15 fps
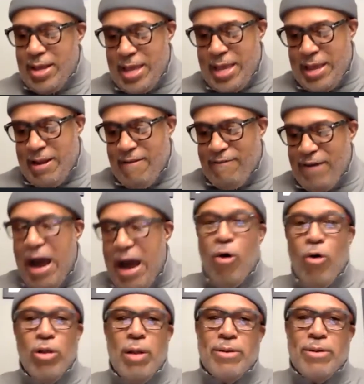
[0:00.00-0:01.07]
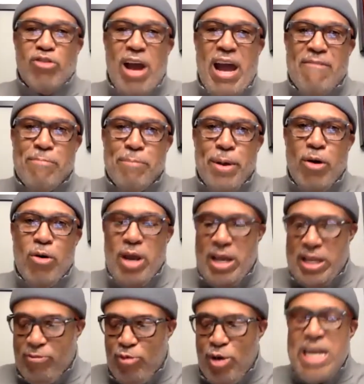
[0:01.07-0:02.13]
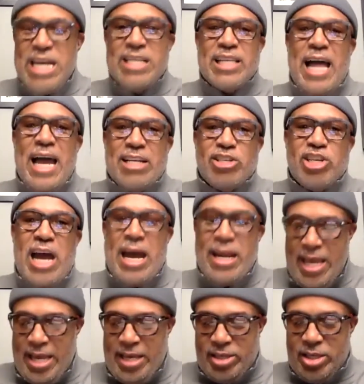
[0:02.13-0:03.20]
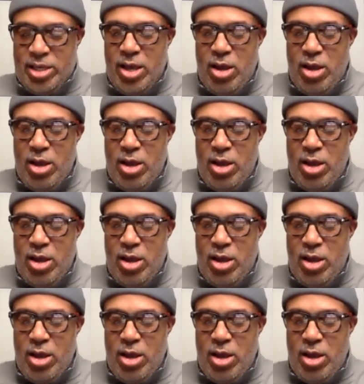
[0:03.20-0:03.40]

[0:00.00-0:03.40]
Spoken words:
And if I hold up a draft bill, it reads like Chinese